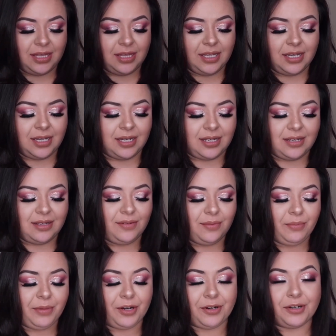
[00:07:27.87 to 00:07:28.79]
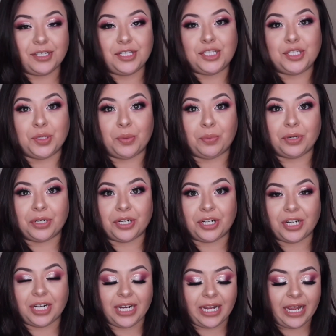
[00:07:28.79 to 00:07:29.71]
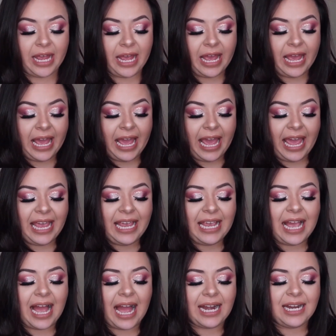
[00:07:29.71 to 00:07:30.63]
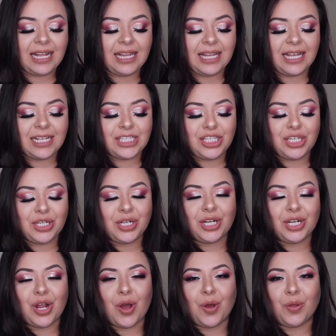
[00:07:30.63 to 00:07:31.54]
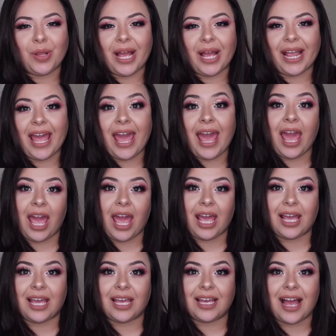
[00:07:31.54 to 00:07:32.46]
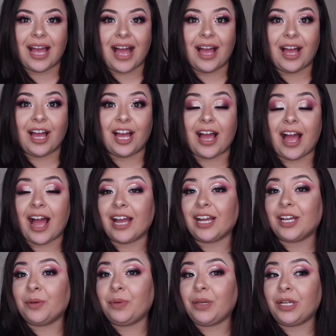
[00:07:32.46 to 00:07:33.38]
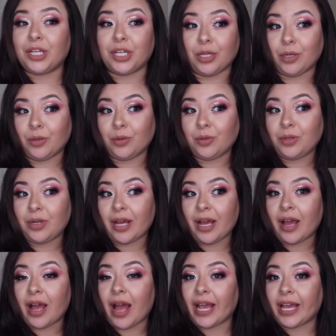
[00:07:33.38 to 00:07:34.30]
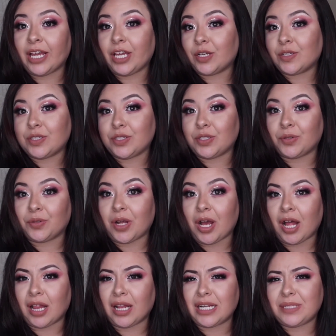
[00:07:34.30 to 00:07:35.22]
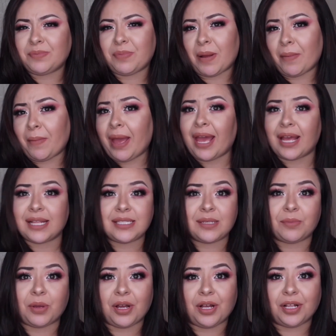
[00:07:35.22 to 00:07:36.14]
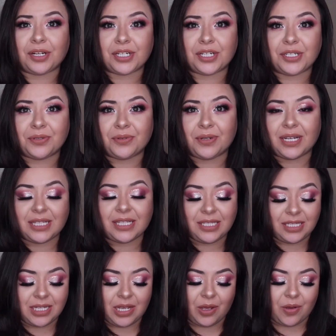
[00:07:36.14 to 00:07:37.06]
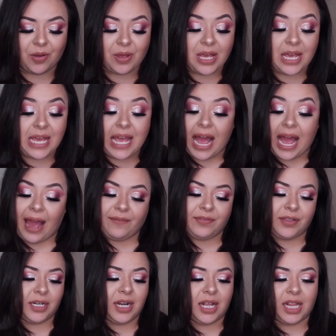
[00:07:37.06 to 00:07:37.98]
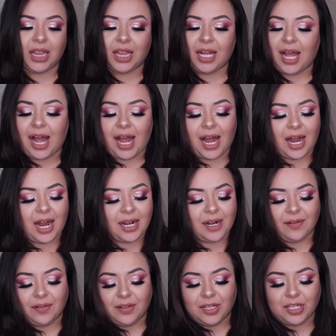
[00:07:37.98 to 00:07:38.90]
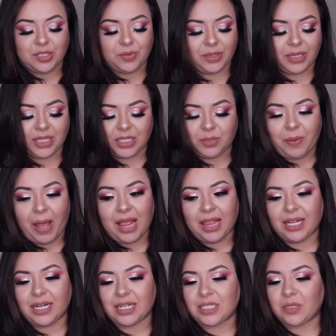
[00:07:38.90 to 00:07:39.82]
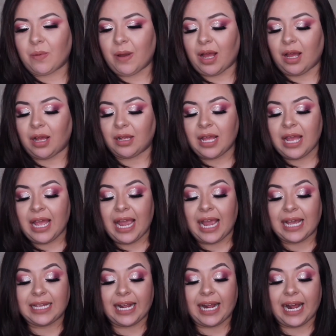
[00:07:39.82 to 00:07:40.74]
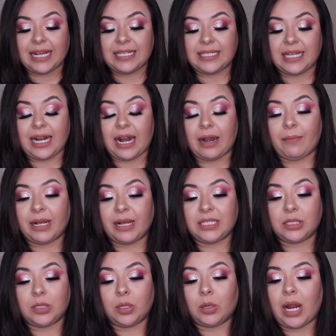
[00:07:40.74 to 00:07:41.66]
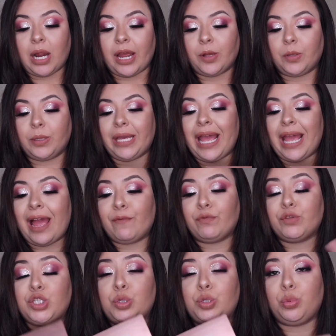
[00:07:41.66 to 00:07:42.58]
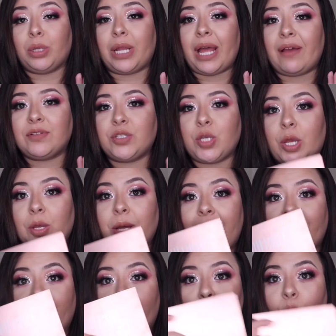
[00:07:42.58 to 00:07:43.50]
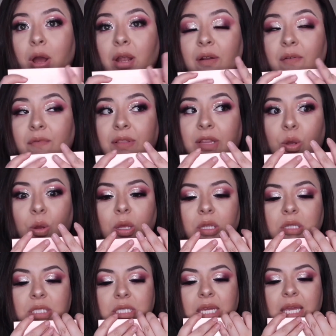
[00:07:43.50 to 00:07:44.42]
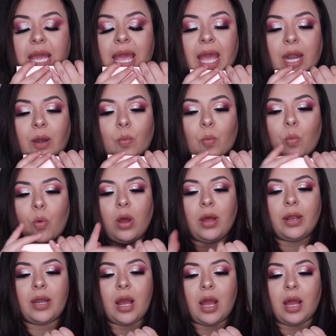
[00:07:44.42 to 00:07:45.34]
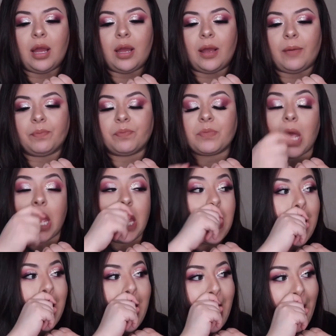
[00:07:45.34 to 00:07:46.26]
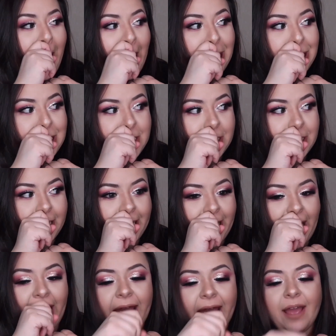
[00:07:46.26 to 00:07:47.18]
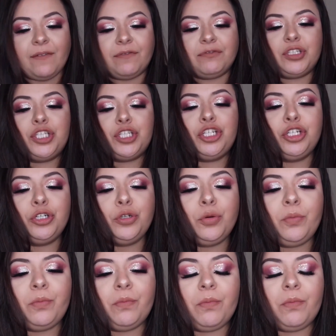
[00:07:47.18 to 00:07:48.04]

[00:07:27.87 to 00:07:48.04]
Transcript: the mirror super dirty it kind of lets you know like, hey, uh, I could be nude. I can use nude colors, but I'm gonna add some color to it. So I've done a lot of looks with this palette as well. And like I said, on my store, I only have two left. So I have one of Loyalty and one, um, actually I have two,